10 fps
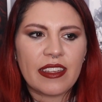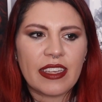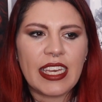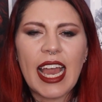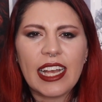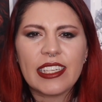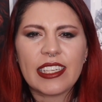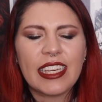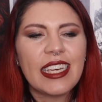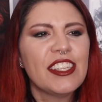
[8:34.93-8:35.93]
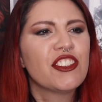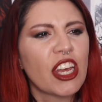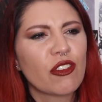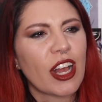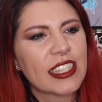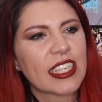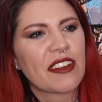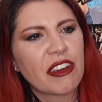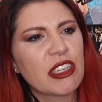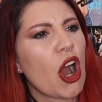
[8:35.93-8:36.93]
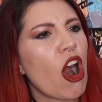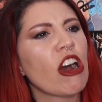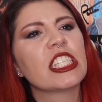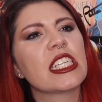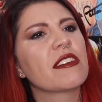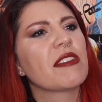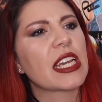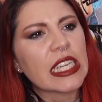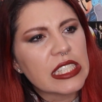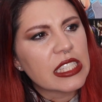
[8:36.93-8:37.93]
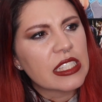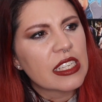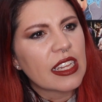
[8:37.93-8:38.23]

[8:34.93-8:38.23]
He in general has, like, a very haunting face.